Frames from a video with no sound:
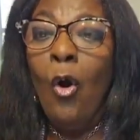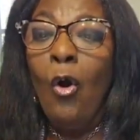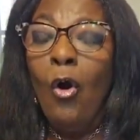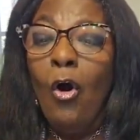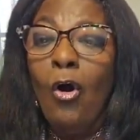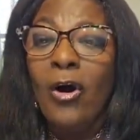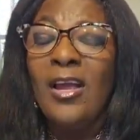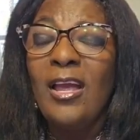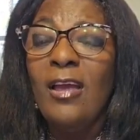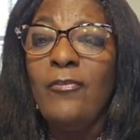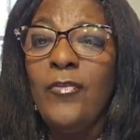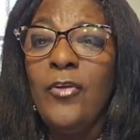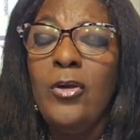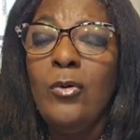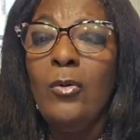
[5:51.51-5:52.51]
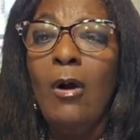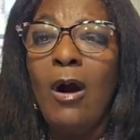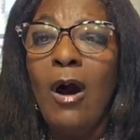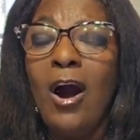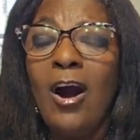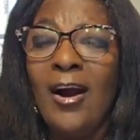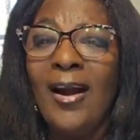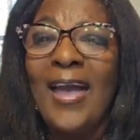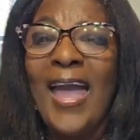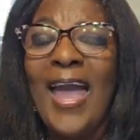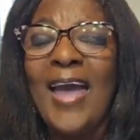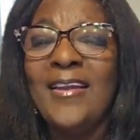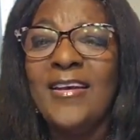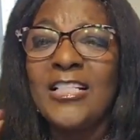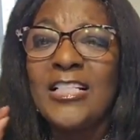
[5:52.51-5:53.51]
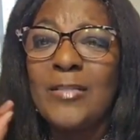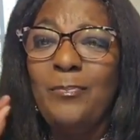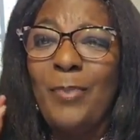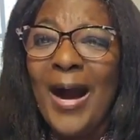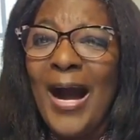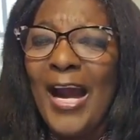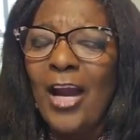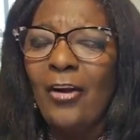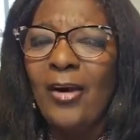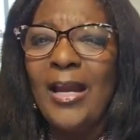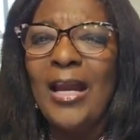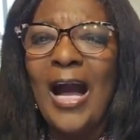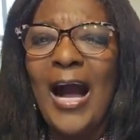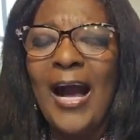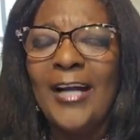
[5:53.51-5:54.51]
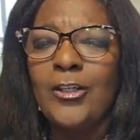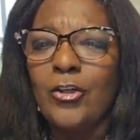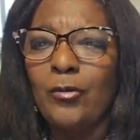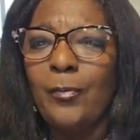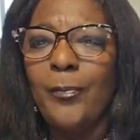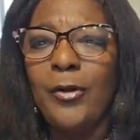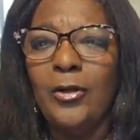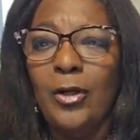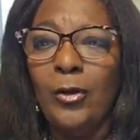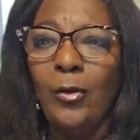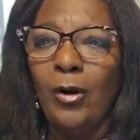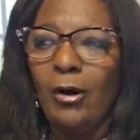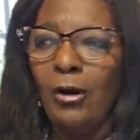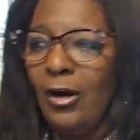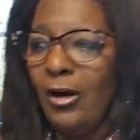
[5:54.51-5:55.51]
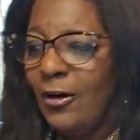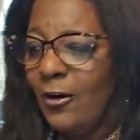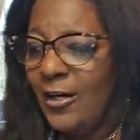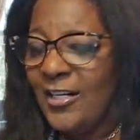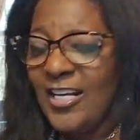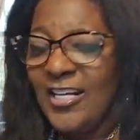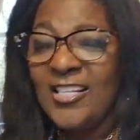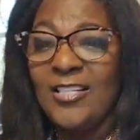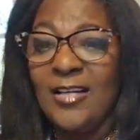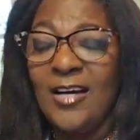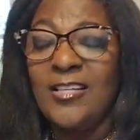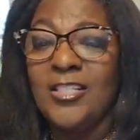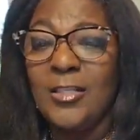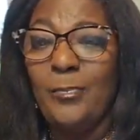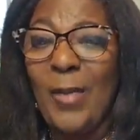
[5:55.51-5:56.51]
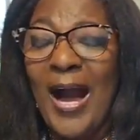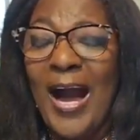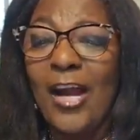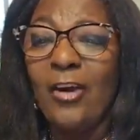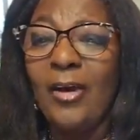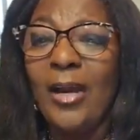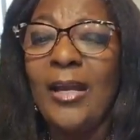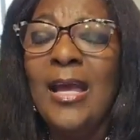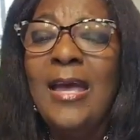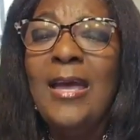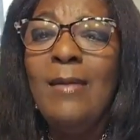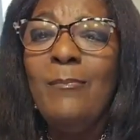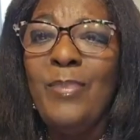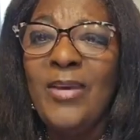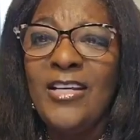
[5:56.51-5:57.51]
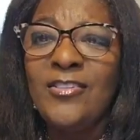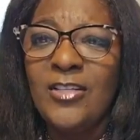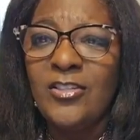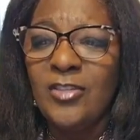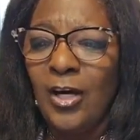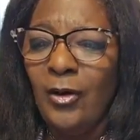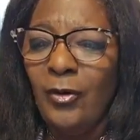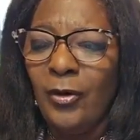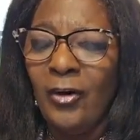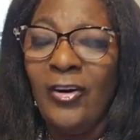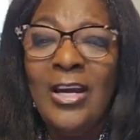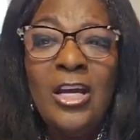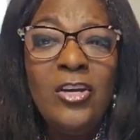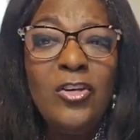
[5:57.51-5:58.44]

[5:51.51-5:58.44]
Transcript: or if you are an aspiring entrepreneur or an aspiring business owner,